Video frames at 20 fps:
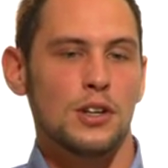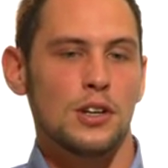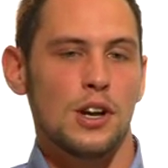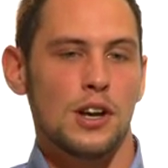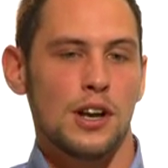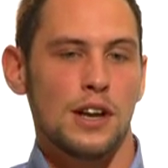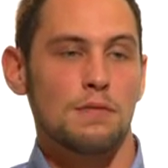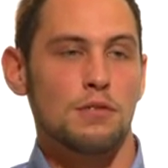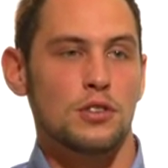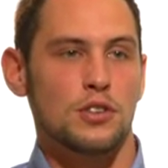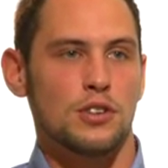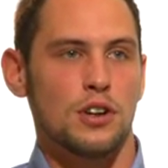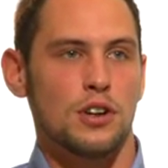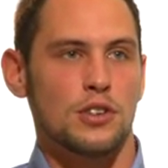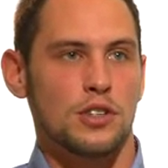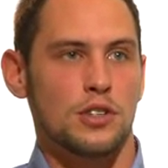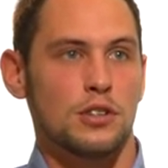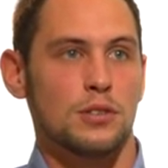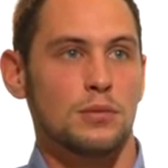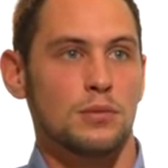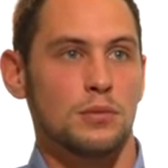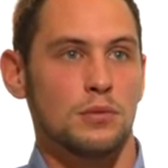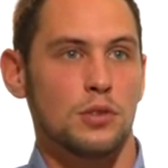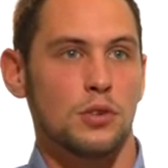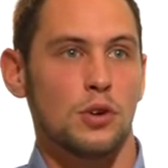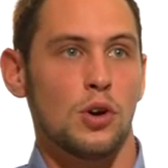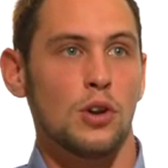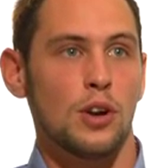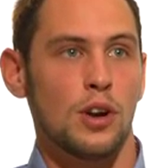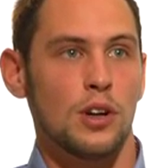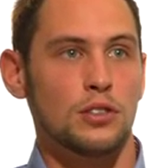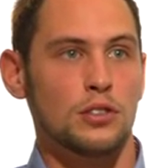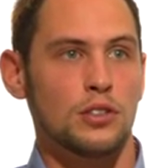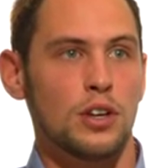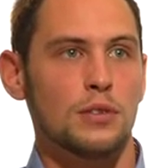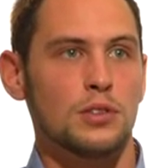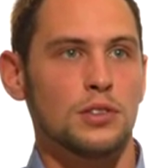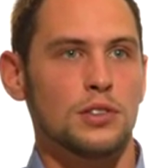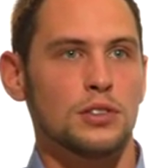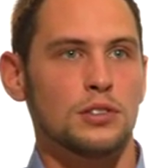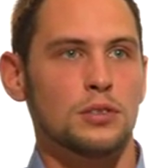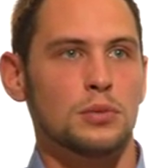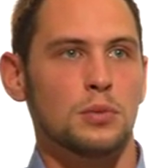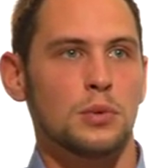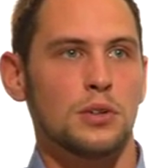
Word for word: uh, infrastructure for online services